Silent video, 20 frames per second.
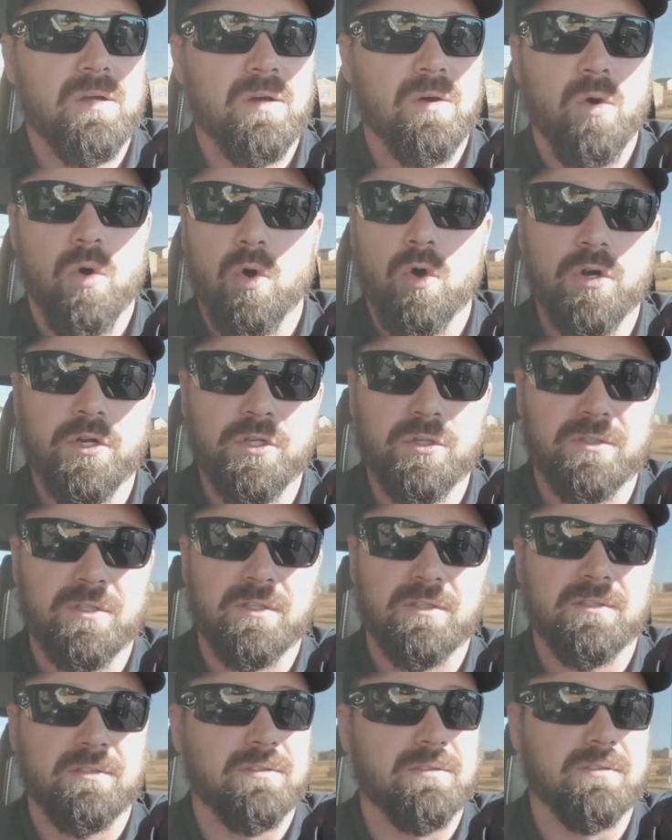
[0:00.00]
Or you
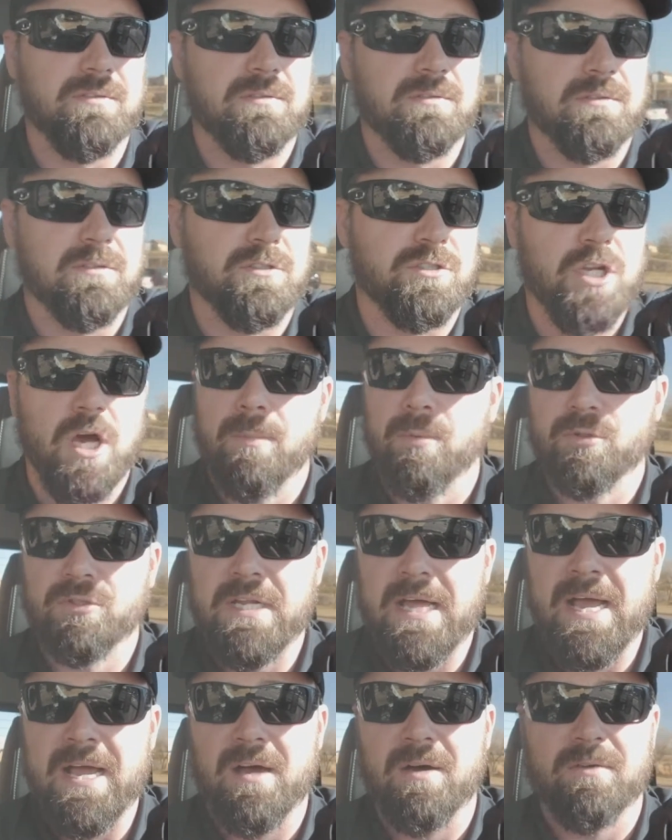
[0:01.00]
can double
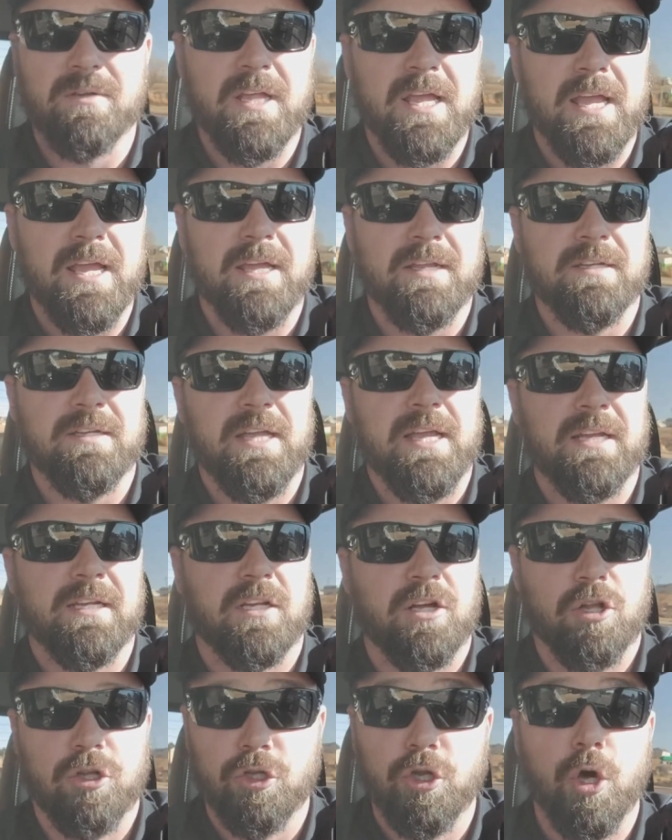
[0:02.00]
down
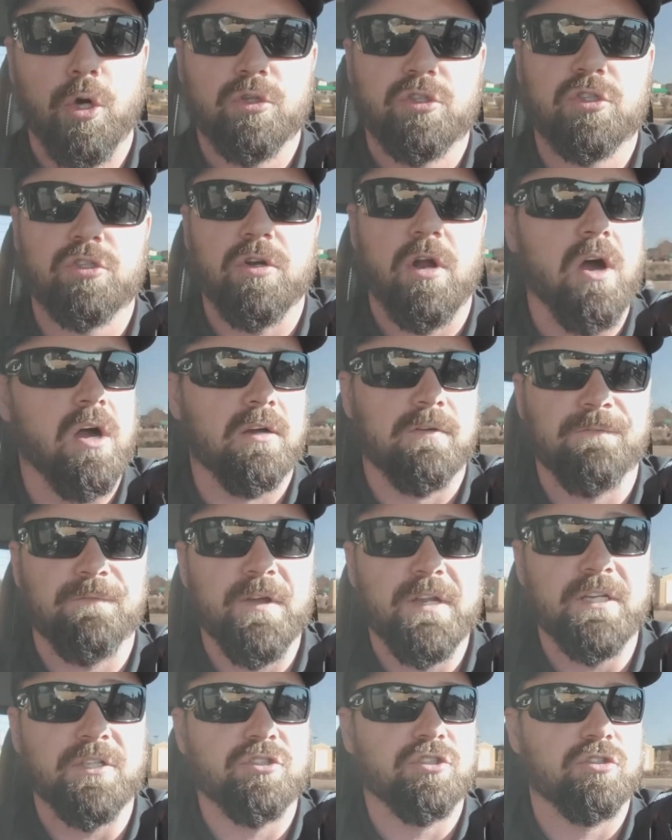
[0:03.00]
and close strong,
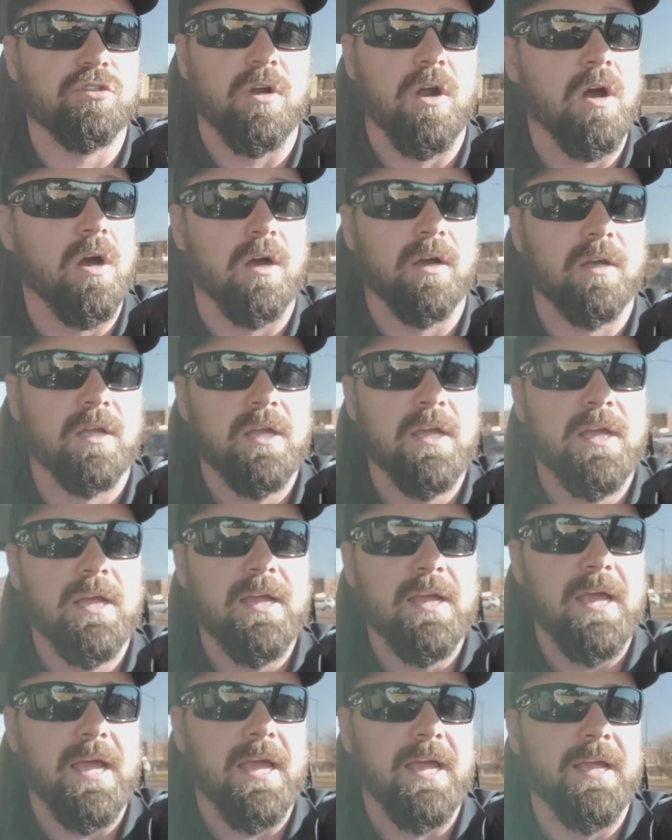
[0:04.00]
finish
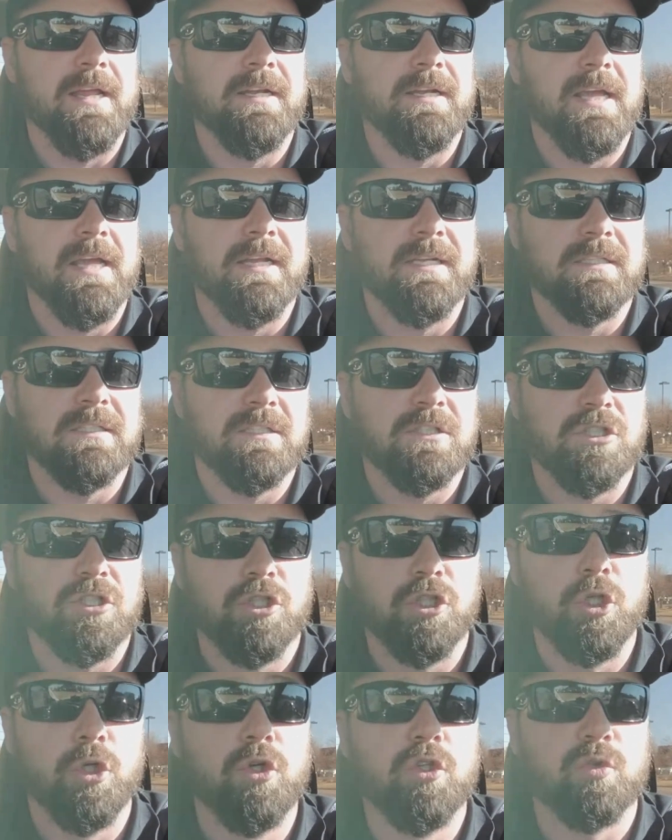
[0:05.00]
strong, and
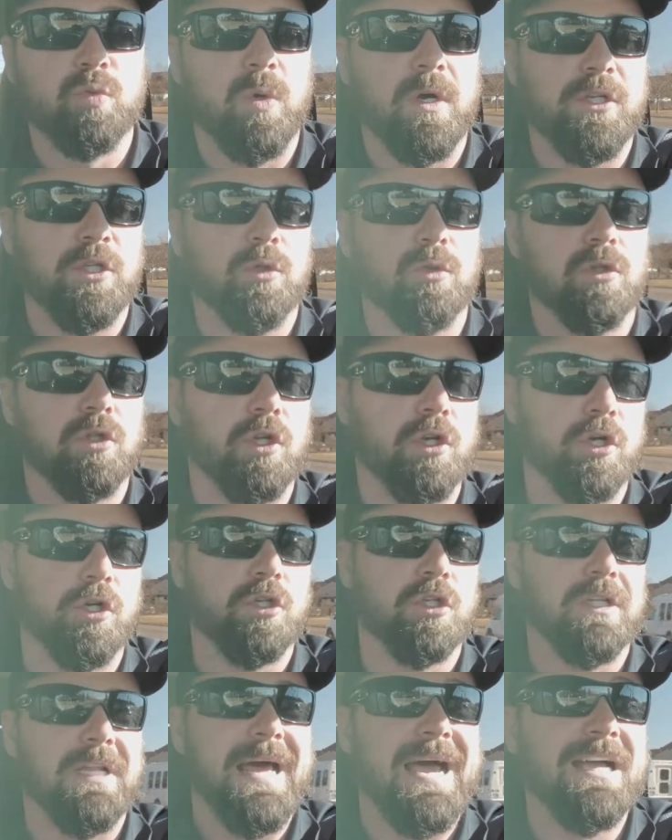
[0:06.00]
use what you
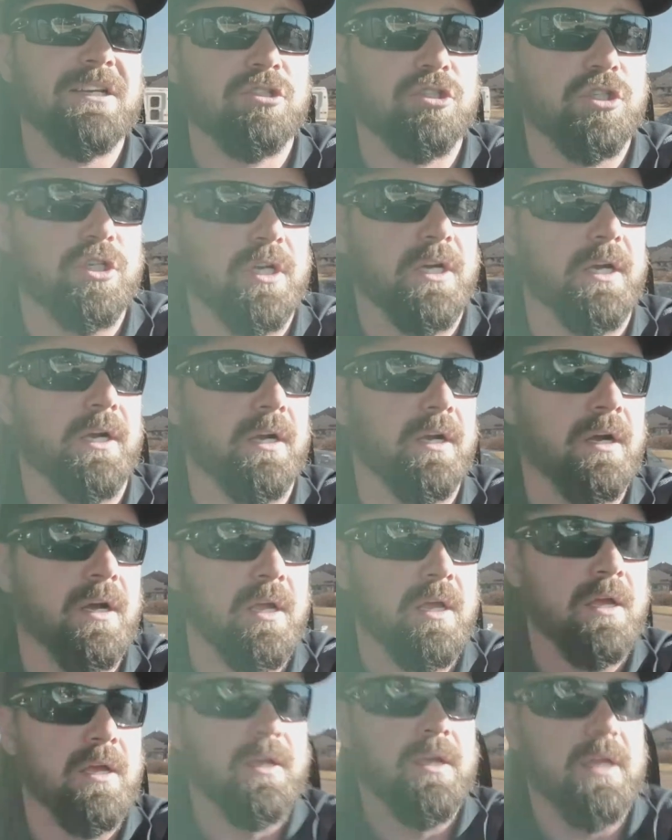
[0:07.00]
learned last year
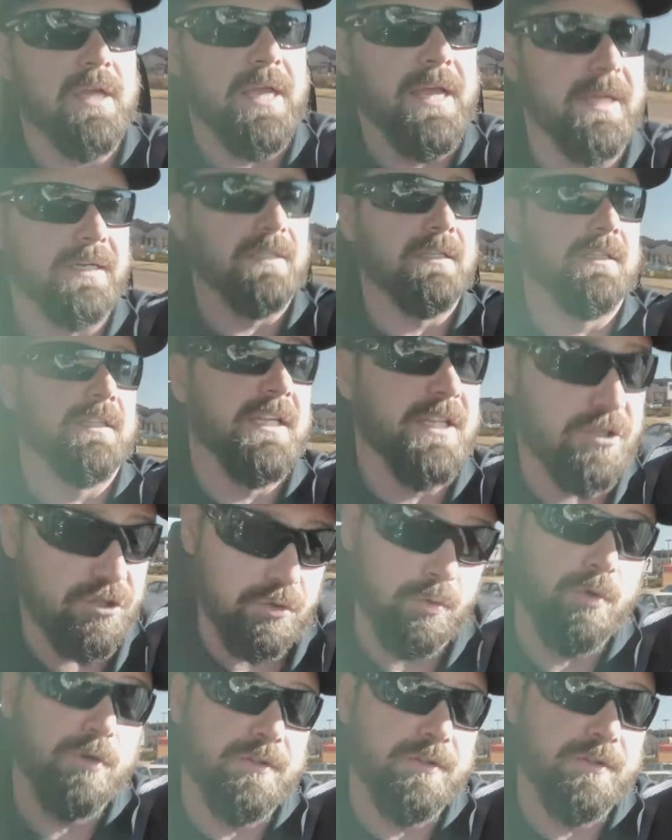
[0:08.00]
and this